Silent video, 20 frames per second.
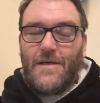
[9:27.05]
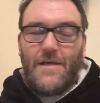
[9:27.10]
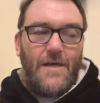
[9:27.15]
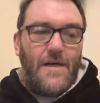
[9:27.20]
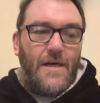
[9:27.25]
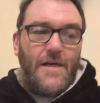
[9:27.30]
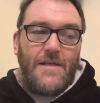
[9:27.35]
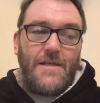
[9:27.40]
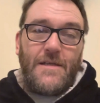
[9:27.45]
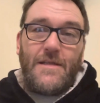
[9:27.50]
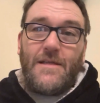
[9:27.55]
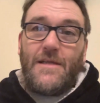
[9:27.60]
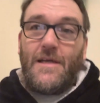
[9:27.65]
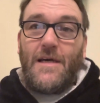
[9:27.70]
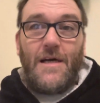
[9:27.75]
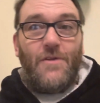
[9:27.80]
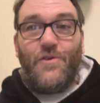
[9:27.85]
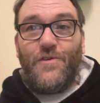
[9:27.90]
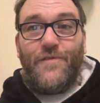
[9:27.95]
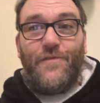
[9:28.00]
I didn't.
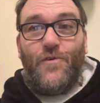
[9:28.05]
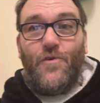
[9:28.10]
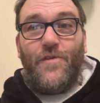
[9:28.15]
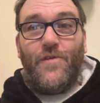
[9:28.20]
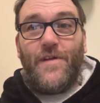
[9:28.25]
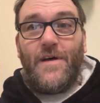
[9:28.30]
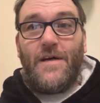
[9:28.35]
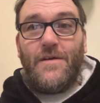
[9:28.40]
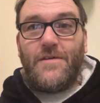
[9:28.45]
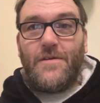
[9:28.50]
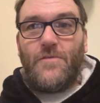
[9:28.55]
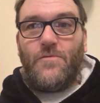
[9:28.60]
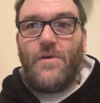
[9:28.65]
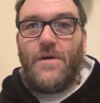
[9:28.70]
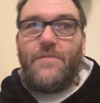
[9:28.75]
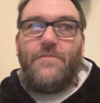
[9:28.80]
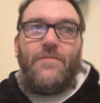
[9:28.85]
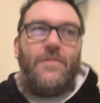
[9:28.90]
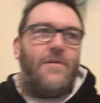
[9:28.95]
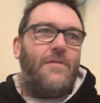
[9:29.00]
I lost 4,000
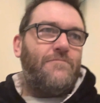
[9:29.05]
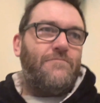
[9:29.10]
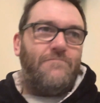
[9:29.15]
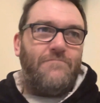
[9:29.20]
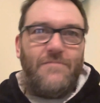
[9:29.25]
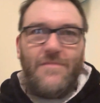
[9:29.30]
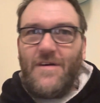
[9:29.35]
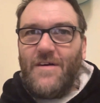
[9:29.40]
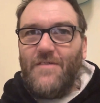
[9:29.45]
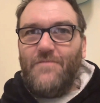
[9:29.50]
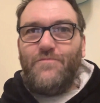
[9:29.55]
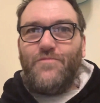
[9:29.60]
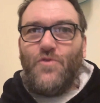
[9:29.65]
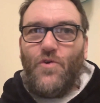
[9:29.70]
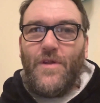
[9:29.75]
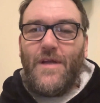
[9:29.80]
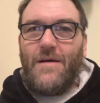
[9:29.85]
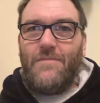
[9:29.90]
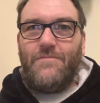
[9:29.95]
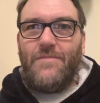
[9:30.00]
quid, but I've
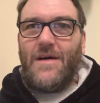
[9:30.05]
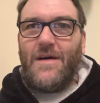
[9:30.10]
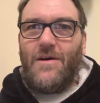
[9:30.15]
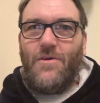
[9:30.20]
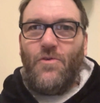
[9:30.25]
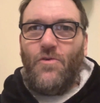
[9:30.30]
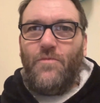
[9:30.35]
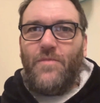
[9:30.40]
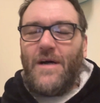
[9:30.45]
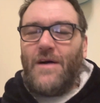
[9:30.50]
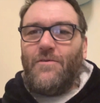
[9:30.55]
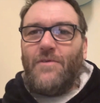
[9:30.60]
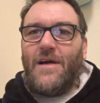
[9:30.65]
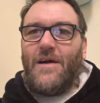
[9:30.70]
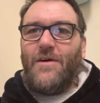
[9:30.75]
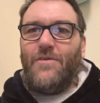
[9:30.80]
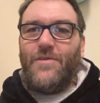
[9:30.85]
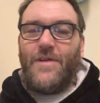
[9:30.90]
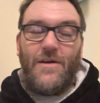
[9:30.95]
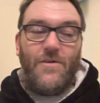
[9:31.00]
brought that all back
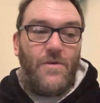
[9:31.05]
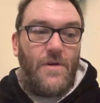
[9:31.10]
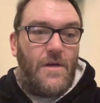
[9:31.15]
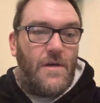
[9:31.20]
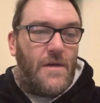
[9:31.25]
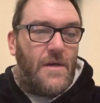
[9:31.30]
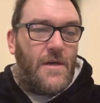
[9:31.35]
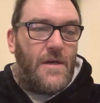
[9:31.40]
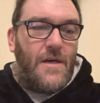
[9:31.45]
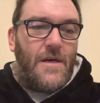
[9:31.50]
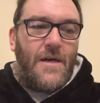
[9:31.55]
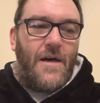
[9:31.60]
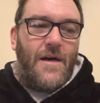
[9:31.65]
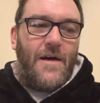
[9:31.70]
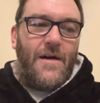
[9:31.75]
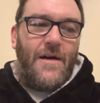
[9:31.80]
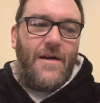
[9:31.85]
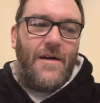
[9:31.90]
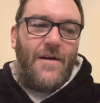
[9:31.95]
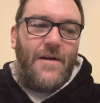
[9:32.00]
around now,
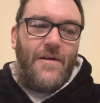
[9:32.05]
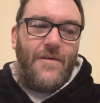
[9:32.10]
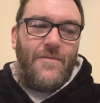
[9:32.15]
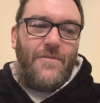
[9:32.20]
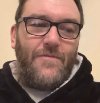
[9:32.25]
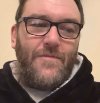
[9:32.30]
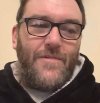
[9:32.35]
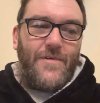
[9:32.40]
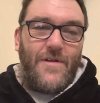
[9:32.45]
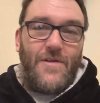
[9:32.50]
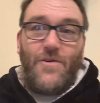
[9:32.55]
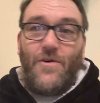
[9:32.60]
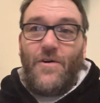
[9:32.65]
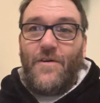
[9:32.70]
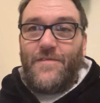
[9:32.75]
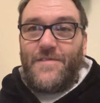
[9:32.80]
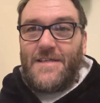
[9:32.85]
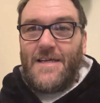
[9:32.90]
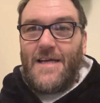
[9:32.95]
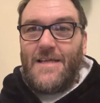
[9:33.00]
with a lot of
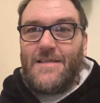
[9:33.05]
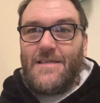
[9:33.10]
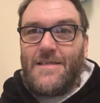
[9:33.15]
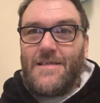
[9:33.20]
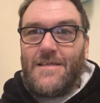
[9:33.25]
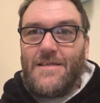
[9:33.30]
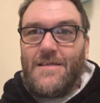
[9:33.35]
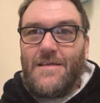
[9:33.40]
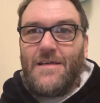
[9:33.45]
sense